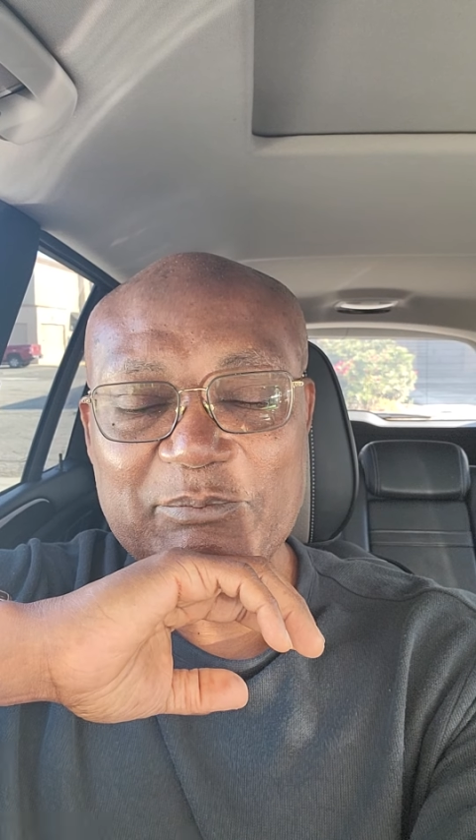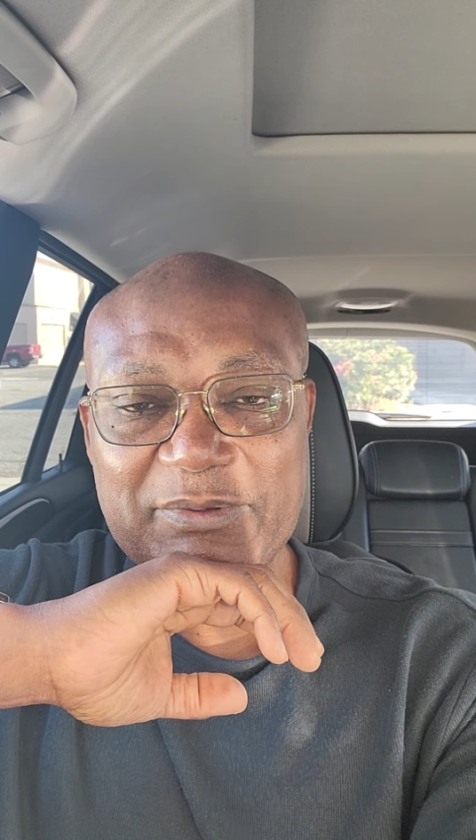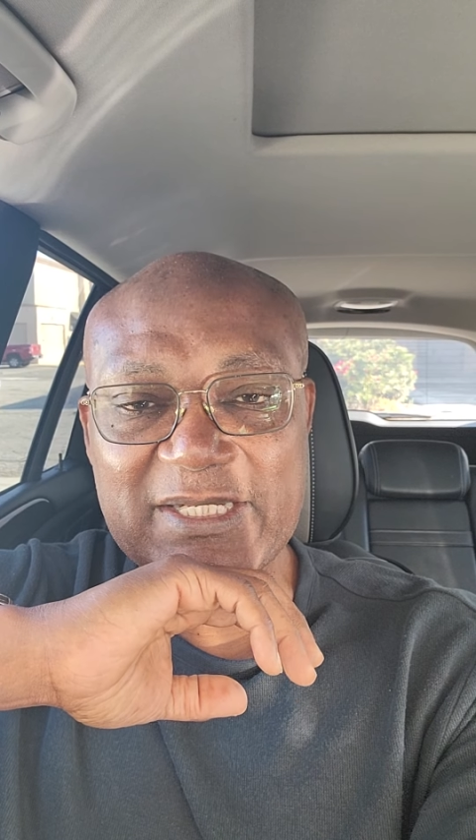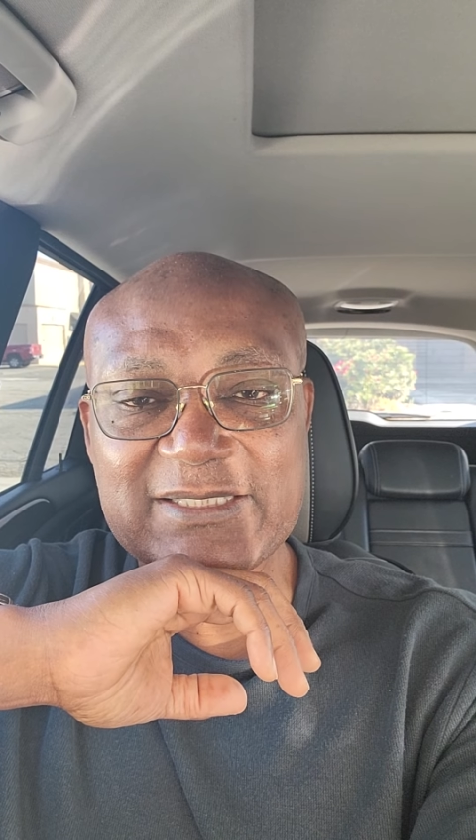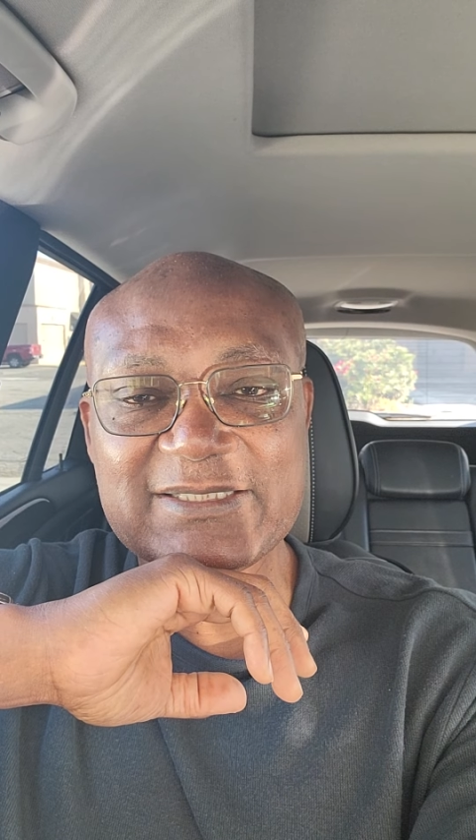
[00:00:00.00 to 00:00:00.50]

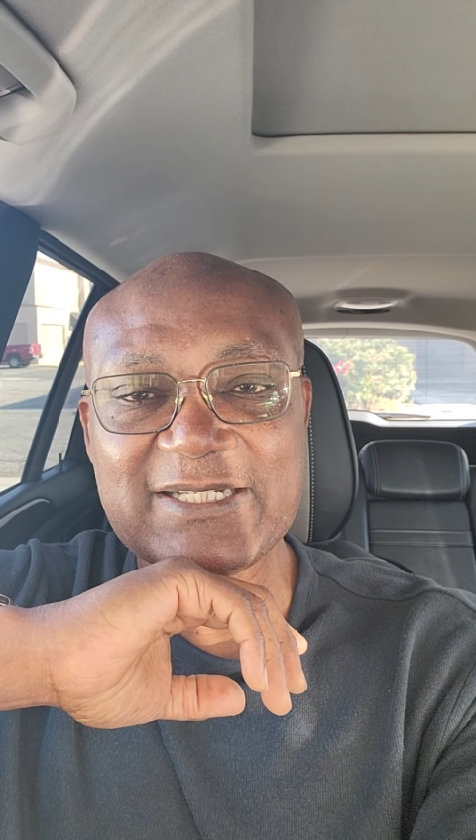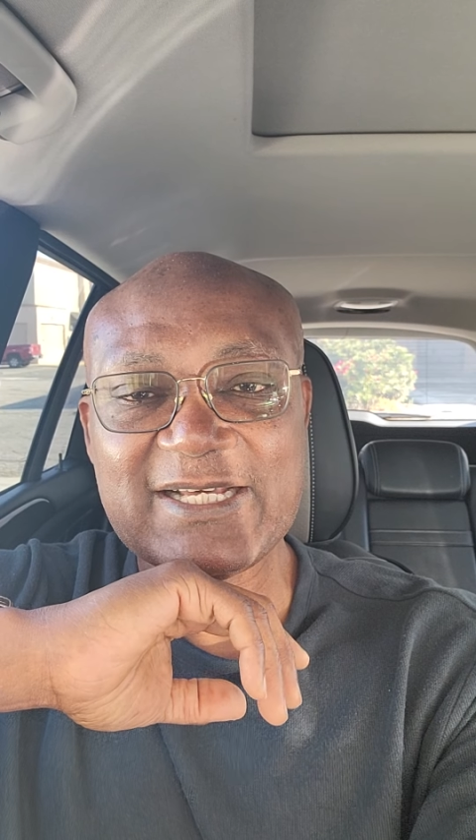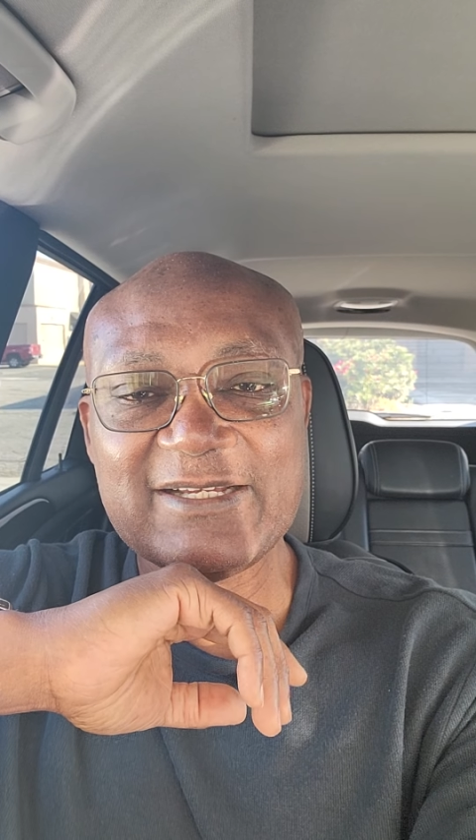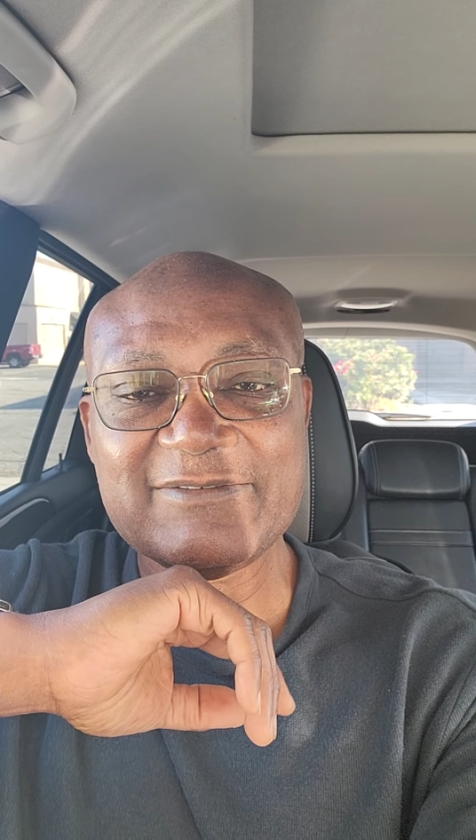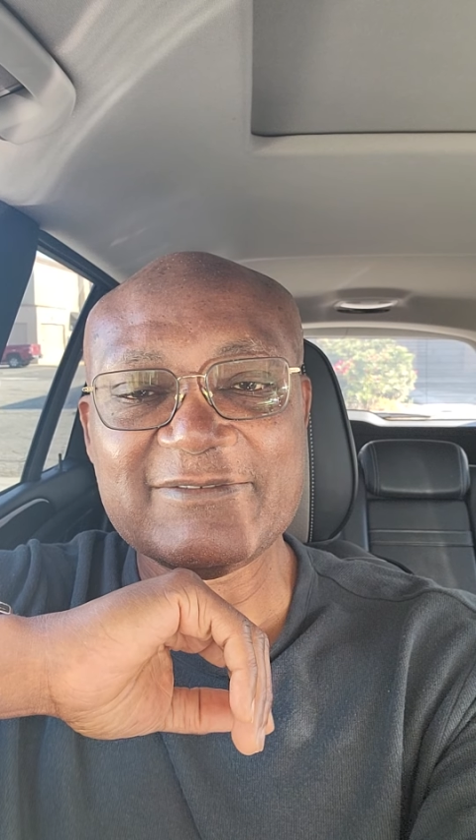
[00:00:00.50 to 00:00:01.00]
blessed
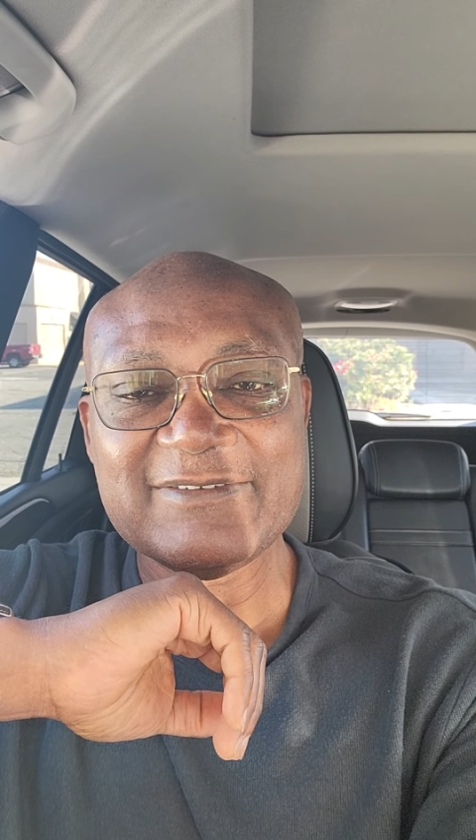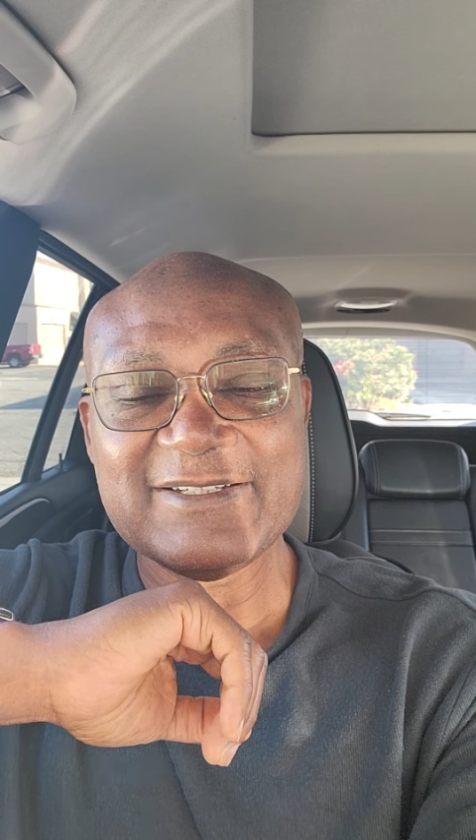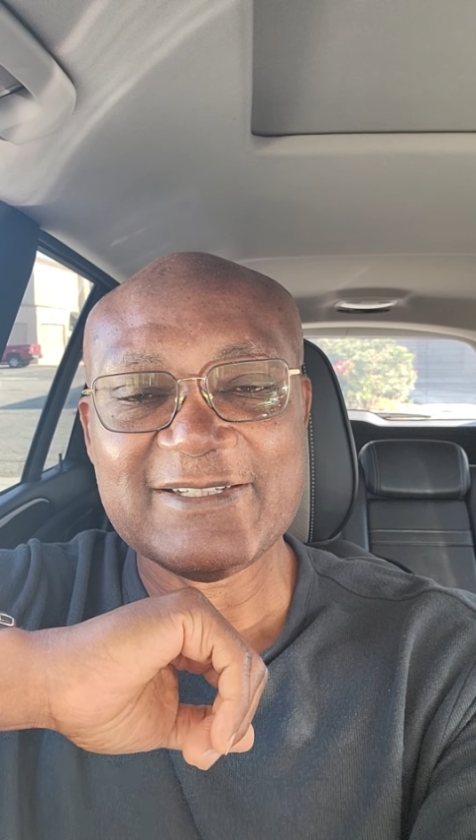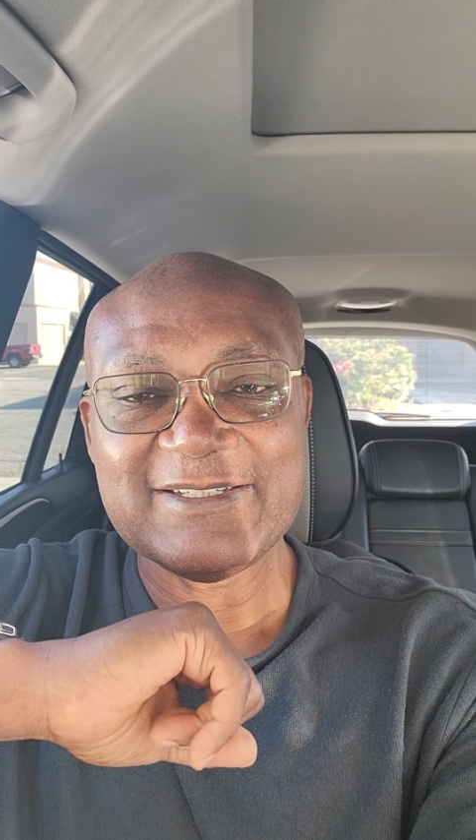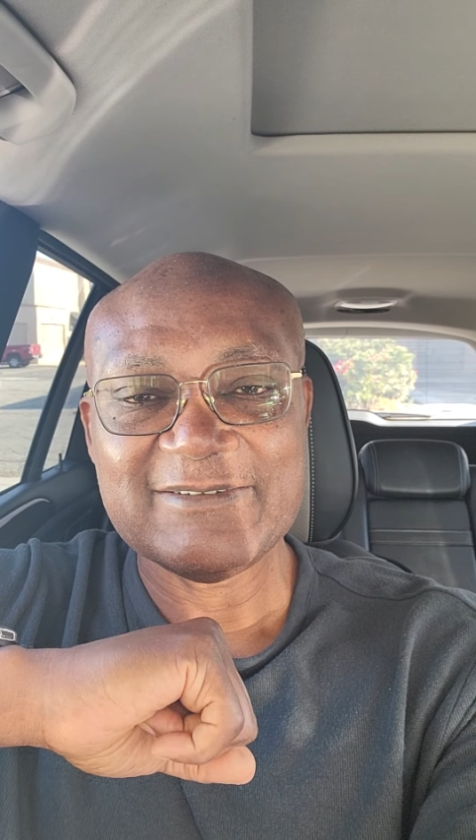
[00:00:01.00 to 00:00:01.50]
life.
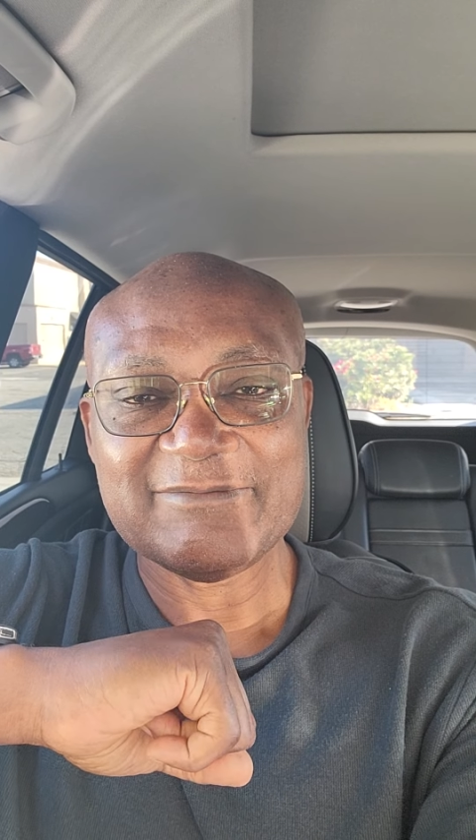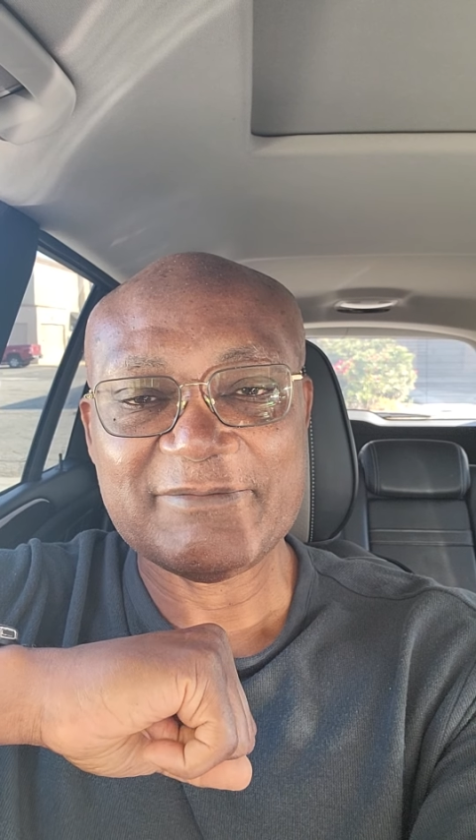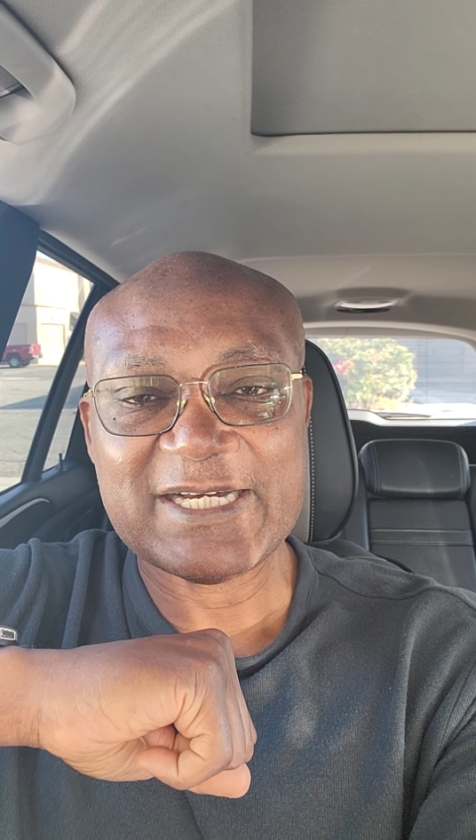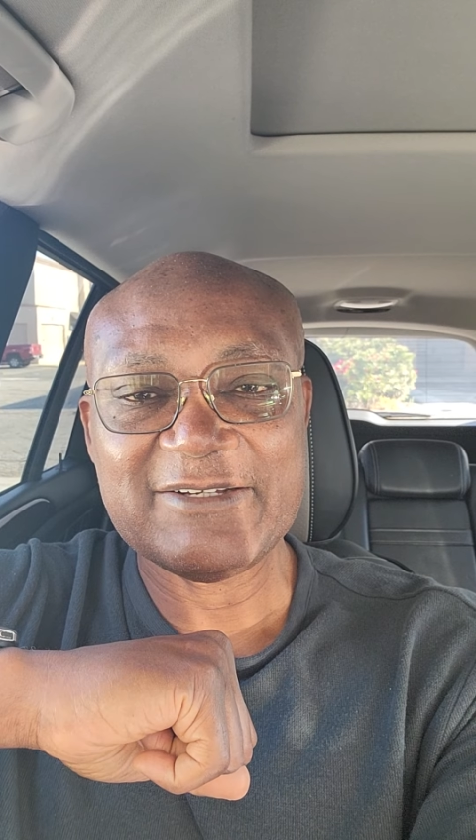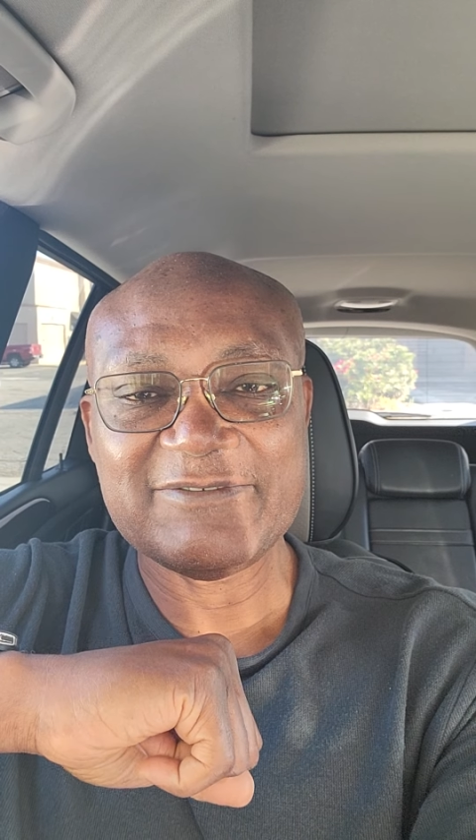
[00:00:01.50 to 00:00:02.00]

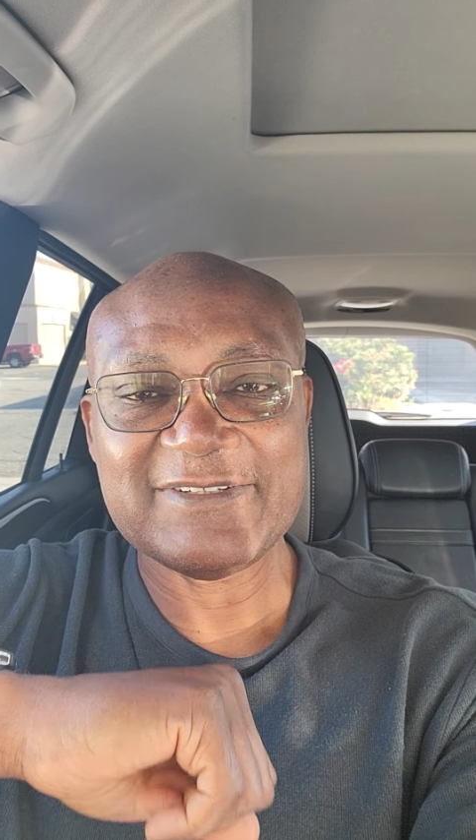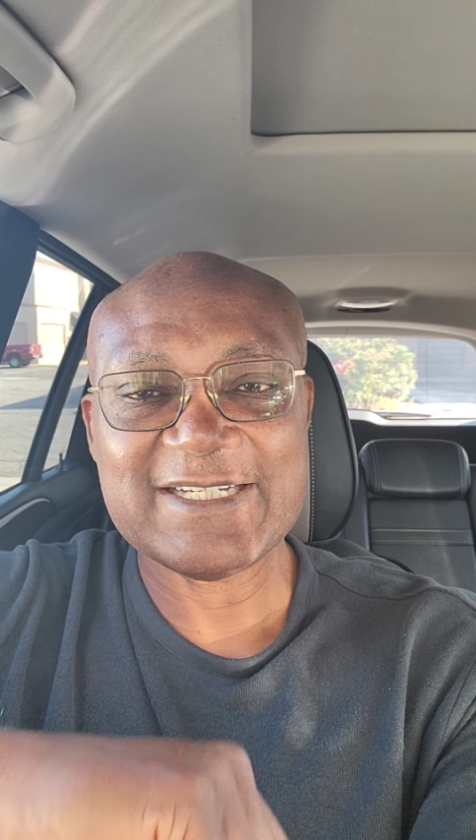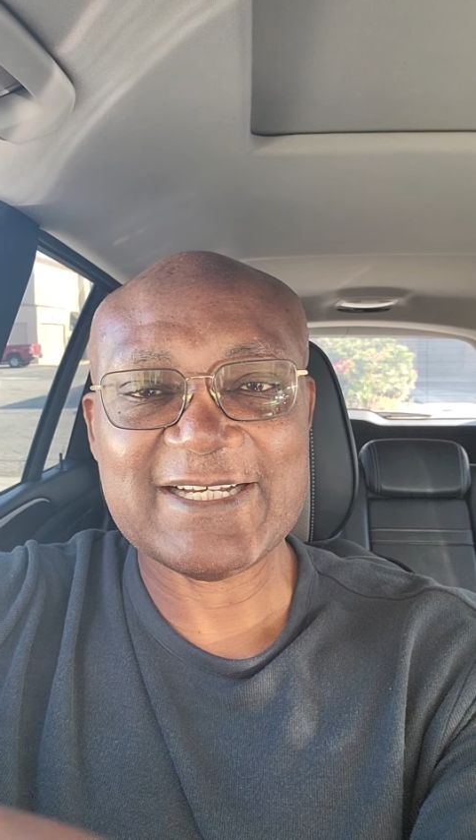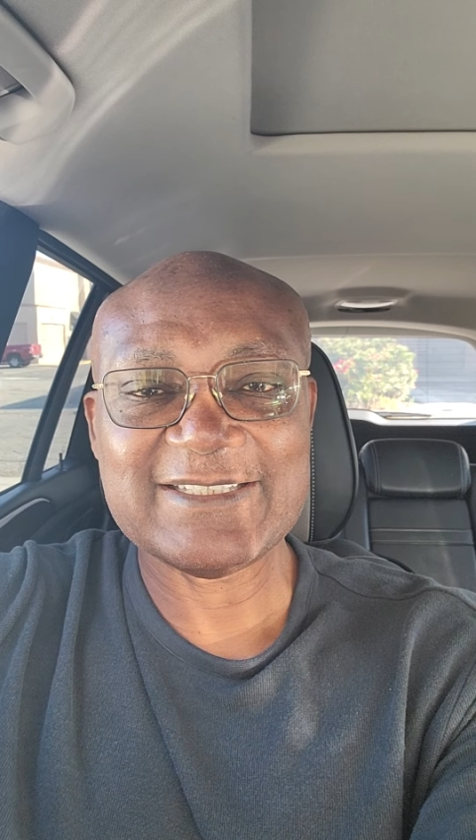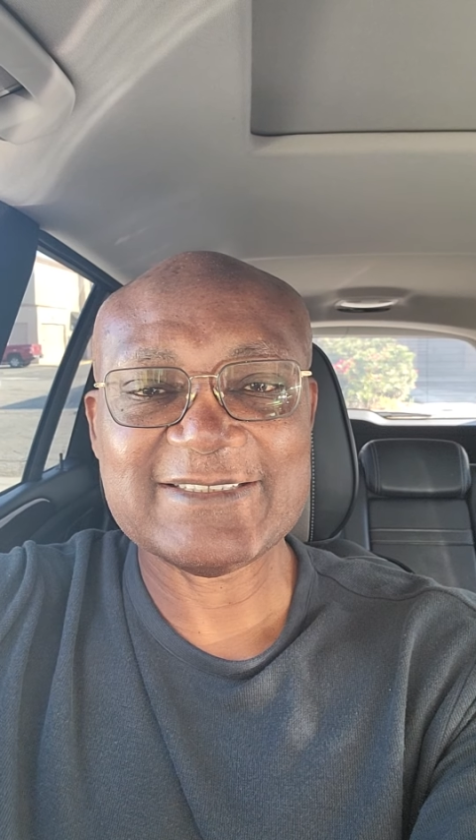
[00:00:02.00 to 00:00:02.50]
Bye for
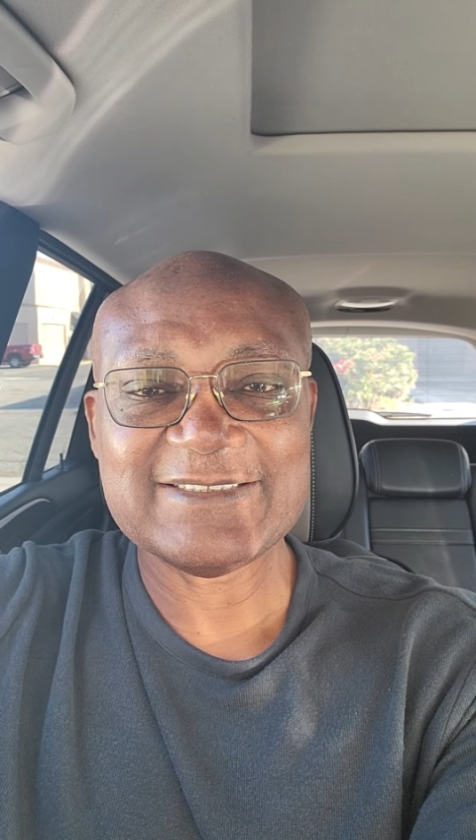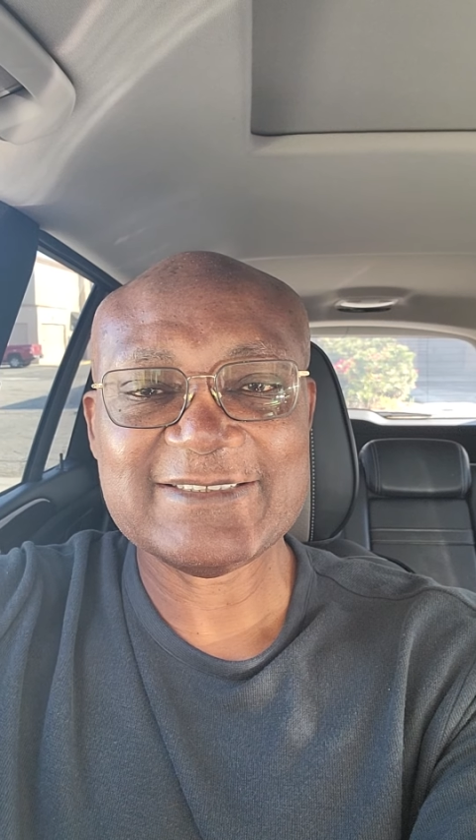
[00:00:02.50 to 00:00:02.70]
now.